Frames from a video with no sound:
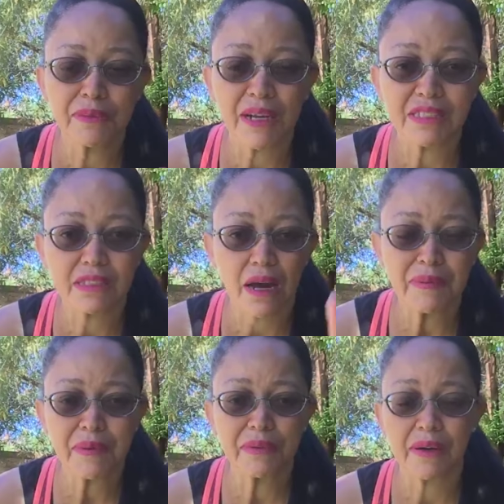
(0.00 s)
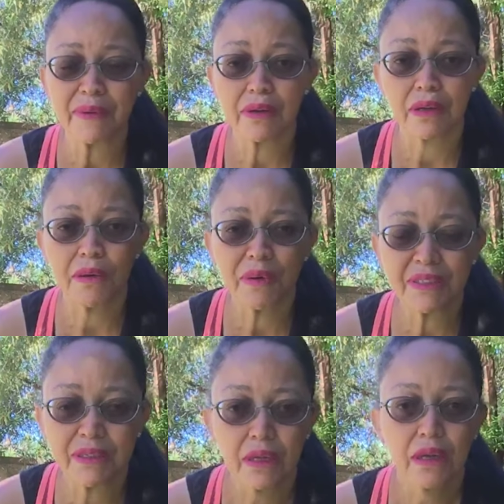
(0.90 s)
not stopping. We're never going to quit.
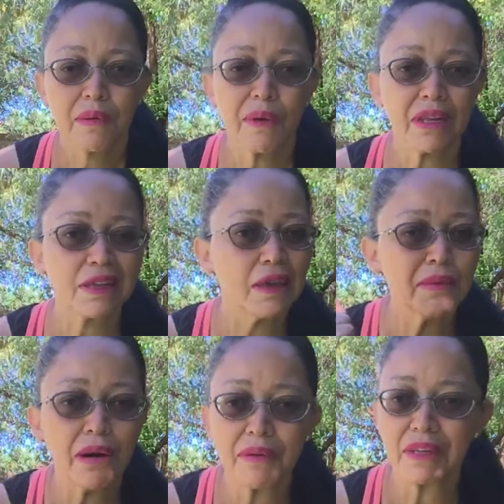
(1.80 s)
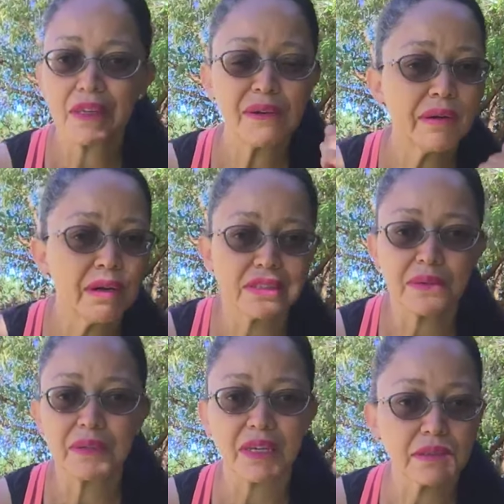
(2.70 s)
We're going to keep going and keep going until
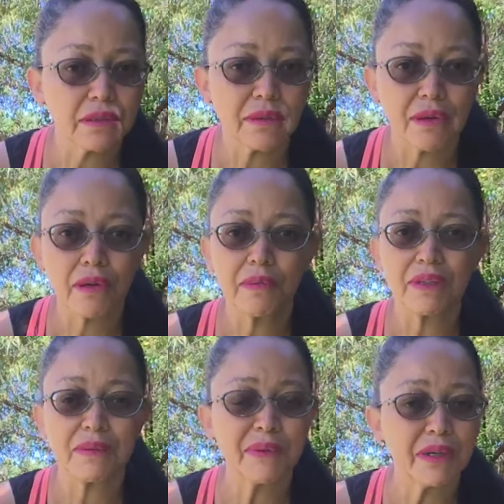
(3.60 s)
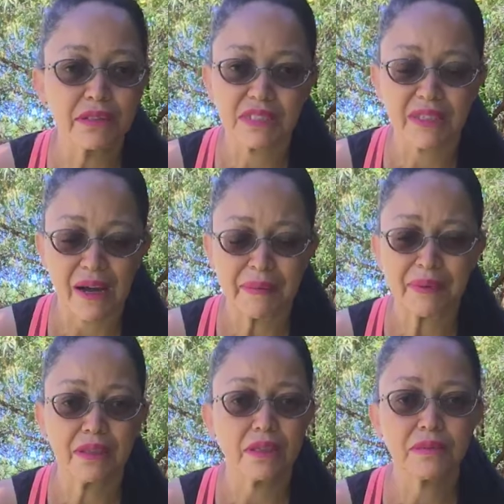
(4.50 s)
we get to our goal. We, we don't stop.
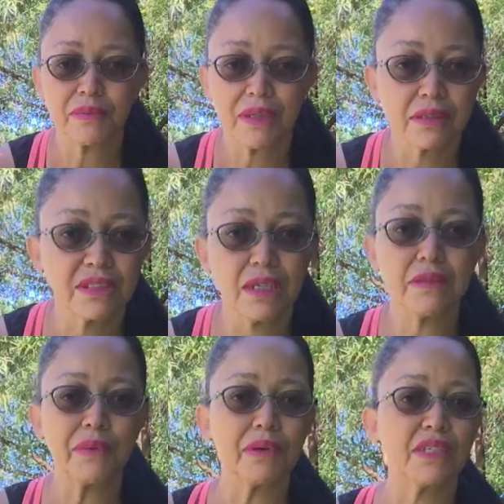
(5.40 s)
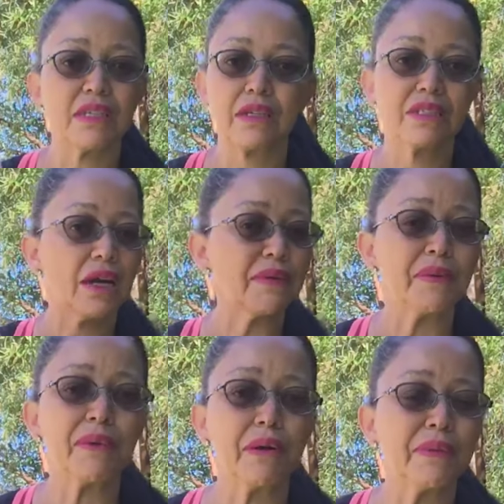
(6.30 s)
In this in G's world, this, this is how we
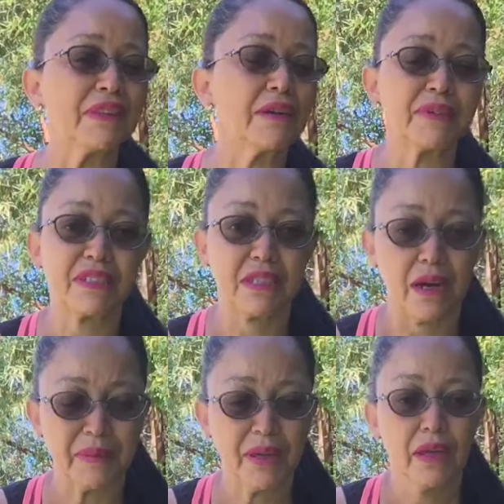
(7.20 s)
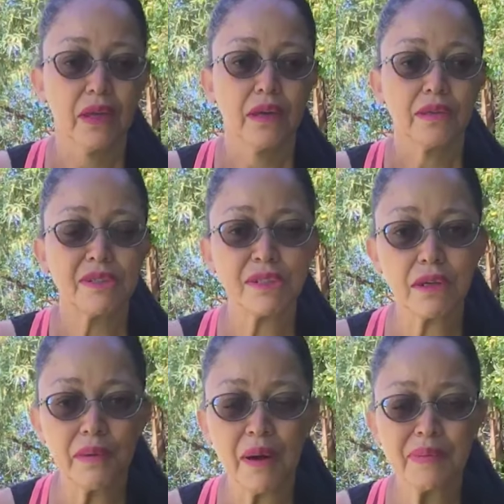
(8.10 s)
roll. We never stop. You
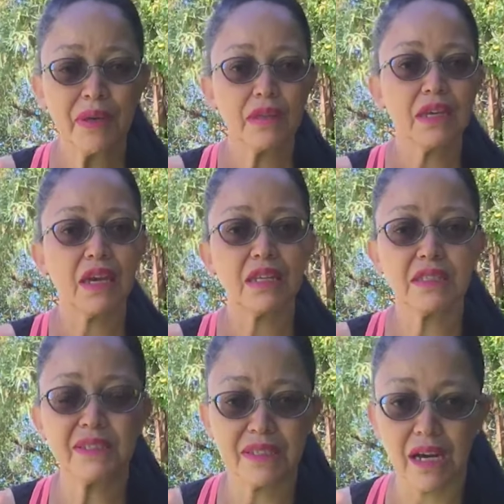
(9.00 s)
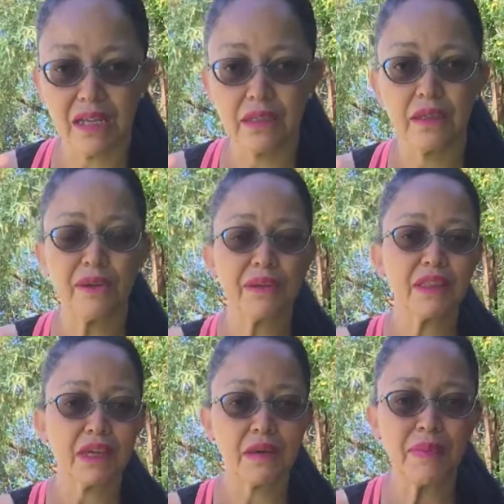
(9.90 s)
show up, you get it done. You don't
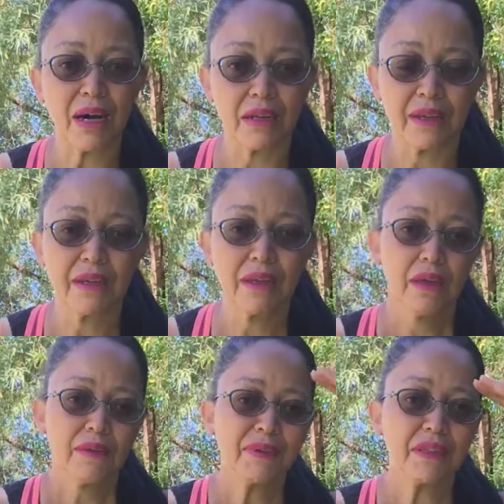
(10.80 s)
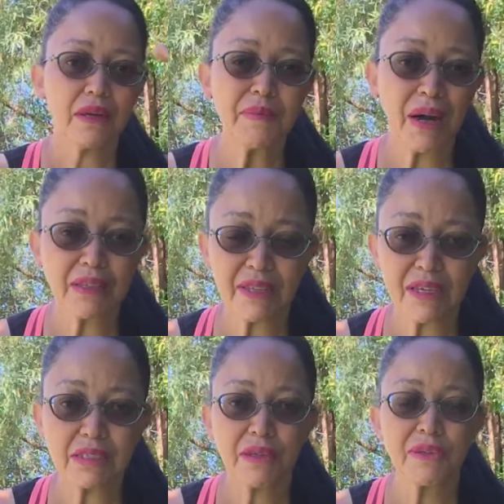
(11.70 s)
think about it. If you think about
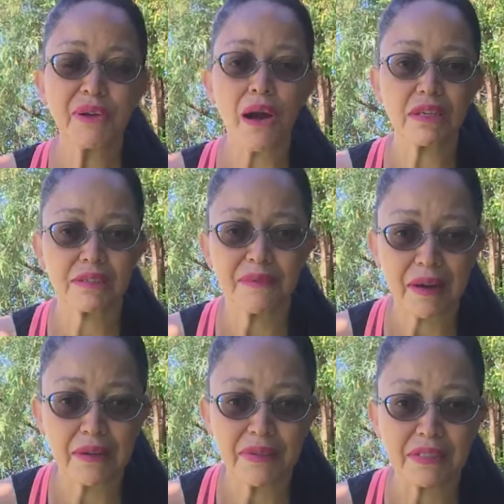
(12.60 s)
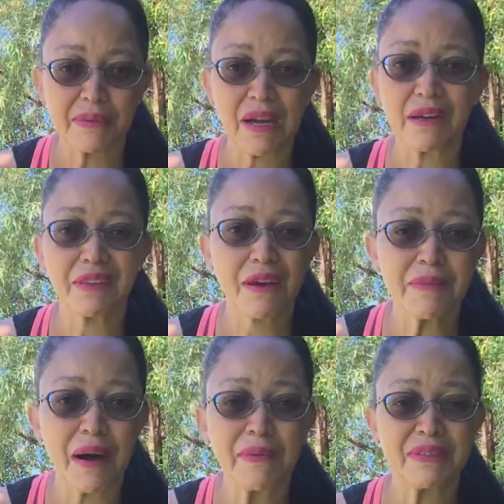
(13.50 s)
things, you talk yourself out of it. So we're not gonna think
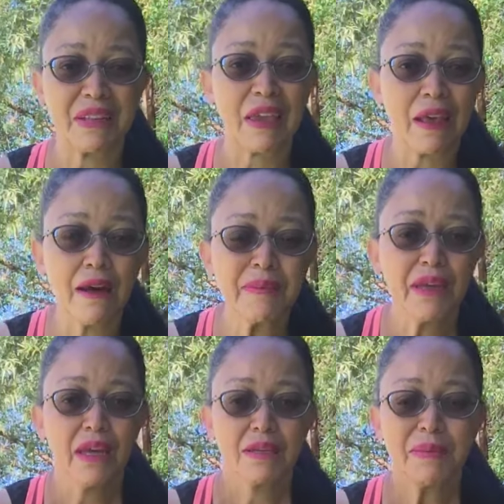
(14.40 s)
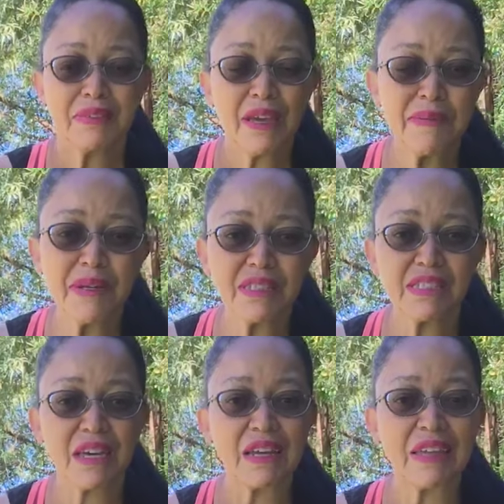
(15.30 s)
about it, we're just gonna get up, put 10 minutes
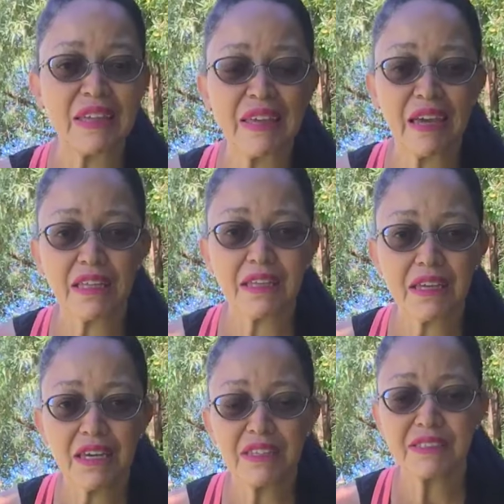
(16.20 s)
aside and get it